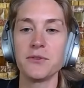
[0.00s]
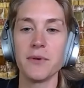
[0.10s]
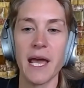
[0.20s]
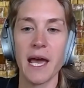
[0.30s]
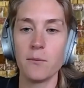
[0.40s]

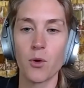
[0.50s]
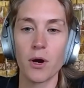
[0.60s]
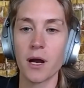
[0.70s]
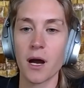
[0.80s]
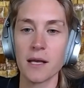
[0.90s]
we had
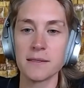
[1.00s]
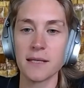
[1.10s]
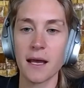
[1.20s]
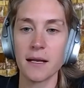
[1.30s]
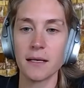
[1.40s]
more cost
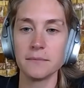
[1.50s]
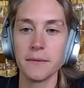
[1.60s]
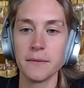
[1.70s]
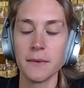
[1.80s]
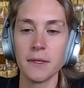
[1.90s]
data,
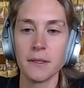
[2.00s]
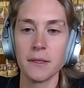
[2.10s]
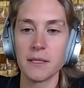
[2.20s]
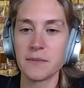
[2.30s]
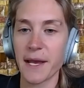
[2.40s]

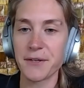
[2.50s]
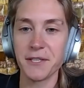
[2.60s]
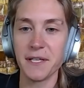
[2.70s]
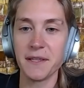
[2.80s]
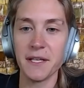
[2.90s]

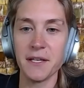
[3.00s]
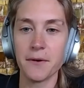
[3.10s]
especially in the